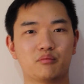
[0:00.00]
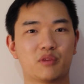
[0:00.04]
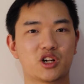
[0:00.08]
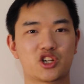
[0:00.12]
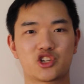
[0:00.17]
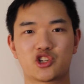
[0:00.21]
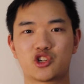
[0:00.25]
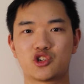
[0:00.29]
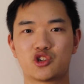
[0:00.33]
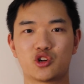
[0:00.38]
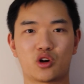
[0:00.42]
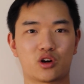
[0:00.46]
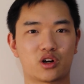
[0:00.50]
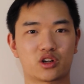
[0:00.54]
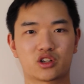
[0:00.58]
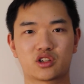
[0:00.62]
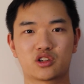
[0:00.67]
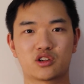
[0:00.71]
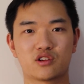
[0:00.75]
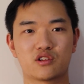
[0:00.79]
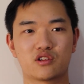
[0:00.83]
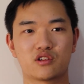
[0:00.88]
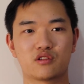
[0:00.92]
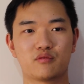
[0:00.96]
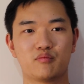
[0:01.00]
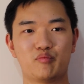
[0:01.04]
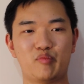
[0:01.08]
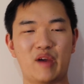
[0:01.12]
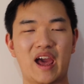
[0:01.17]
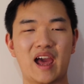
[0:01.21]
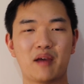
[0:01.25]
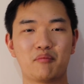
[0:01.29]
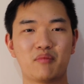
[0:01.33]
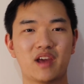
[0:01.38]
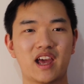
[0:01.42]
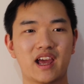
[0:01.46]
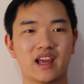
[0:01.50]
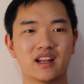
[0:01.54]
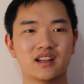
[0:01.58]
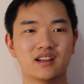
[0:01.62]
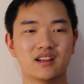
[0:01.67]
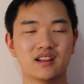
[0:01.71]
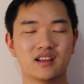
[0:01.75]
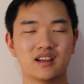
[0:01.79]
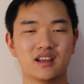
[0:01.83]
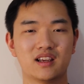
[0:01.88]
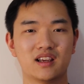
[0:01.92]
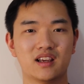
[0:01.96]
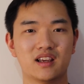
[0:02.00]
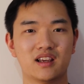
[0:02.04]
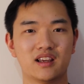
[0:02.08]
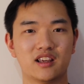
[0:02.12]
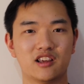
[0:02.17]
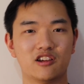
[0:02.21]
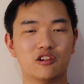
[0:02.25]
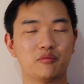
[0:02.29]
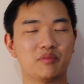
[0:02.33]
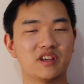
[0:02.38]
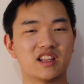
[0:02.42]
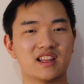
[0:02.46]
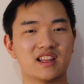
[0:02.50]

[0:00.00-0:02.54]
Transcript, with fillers: much darker Batman, it would